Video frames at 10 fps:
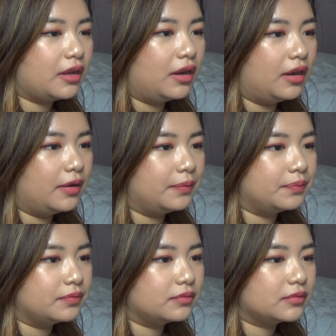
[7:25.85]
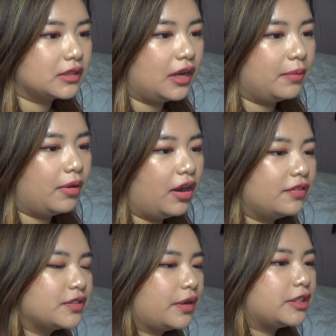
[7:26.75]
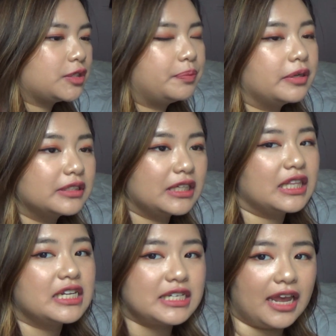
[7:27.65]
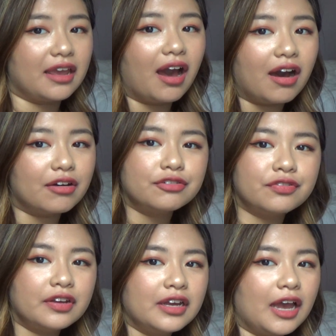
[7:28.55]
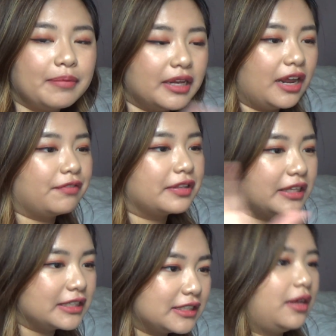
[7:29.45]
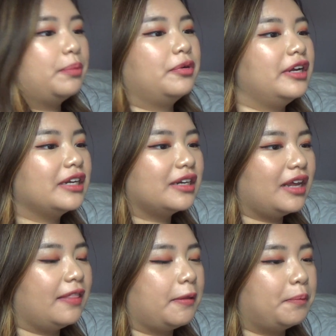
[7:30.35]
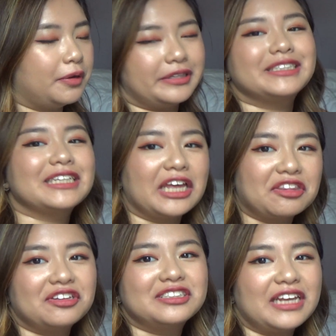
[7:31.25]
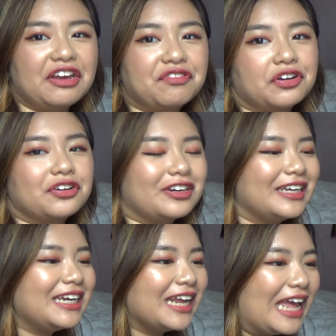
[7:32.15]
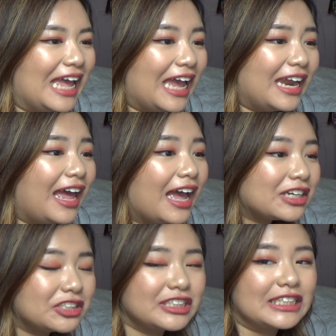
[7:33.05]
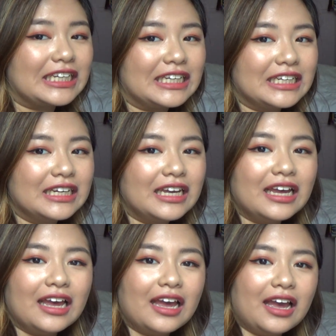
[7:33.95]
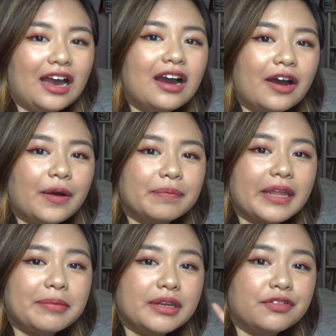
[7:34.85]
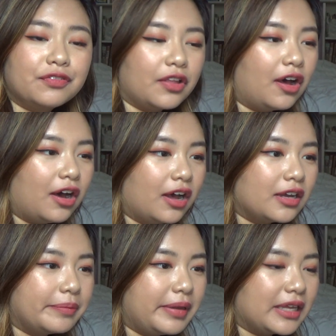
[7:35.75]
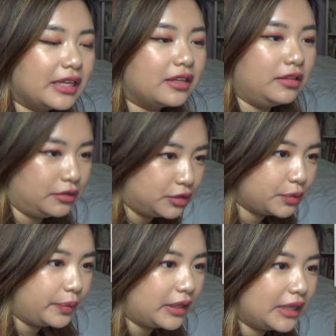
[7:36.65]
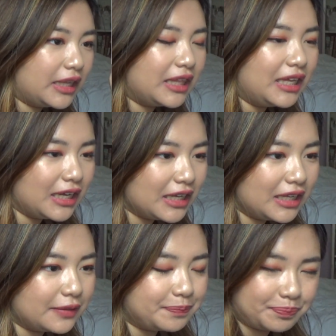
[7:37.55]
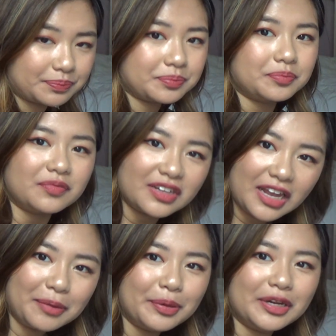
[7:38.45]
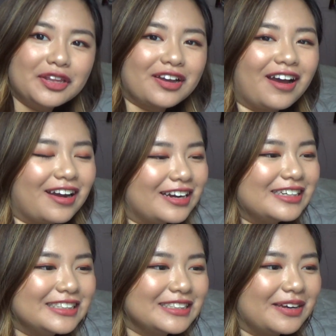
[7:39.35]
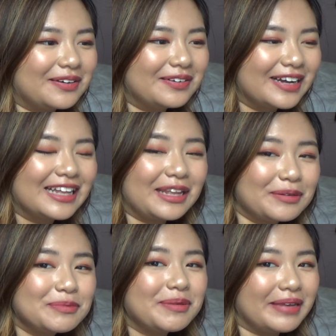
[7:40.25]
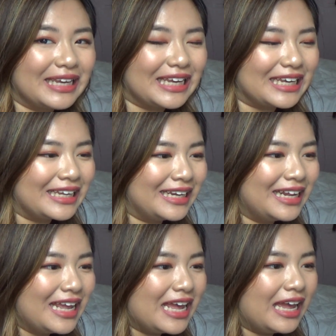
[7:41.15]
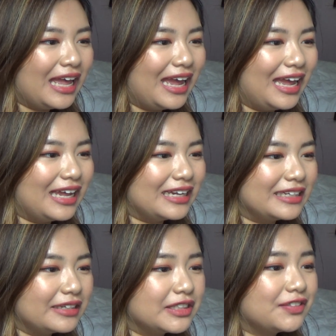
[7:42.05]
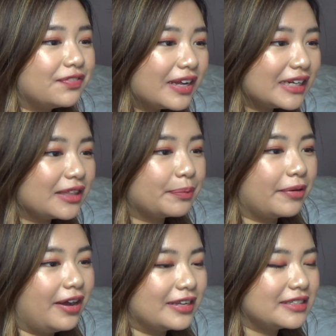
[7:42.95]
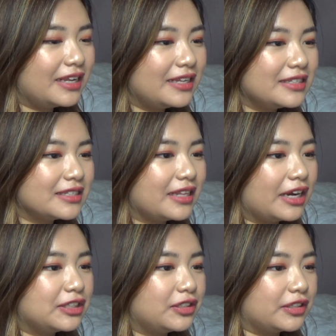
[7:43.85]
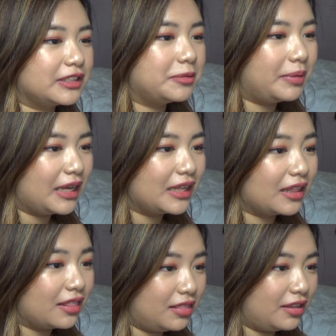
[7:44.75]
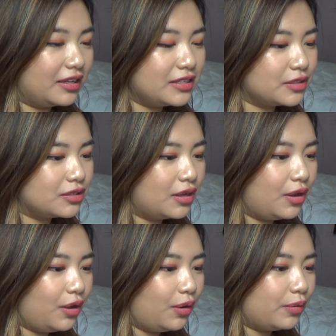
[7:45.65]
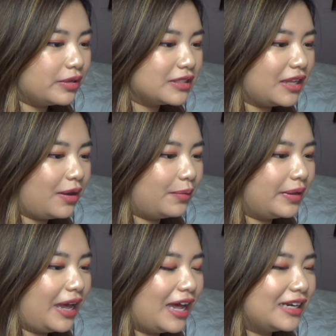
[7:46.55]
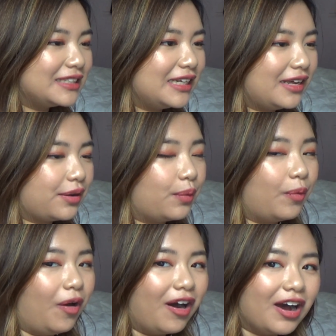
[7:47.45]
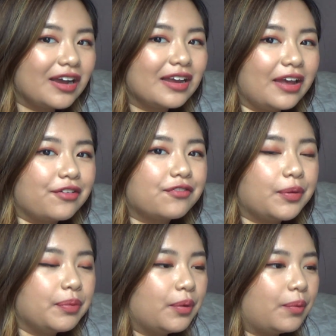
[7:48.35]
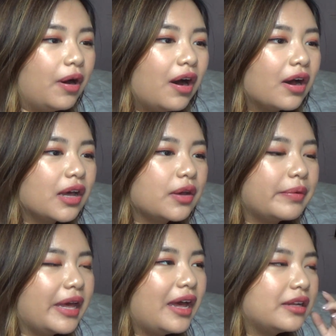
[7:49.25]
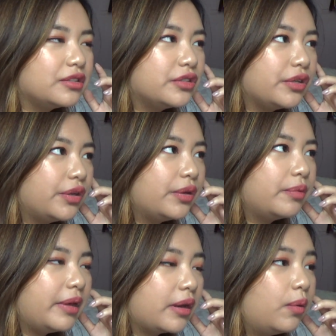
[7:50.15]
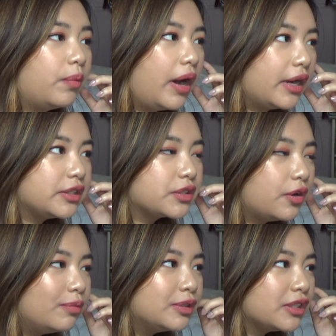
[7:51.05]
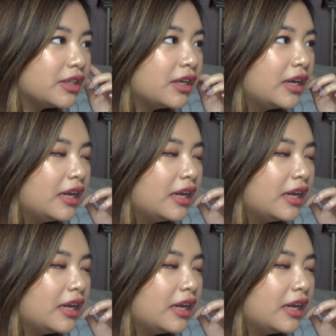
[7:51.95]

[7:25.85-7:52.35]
come off, so I just built it the day of. I made everything separate and then put it together the day of our crit. And actually, I made a vlog making the little squiggly thing. I'll in the cards, so that was me making it. And it's funny, the process that it took to make this was that we had to take a walk, and from the walk we had to make a wire sculpture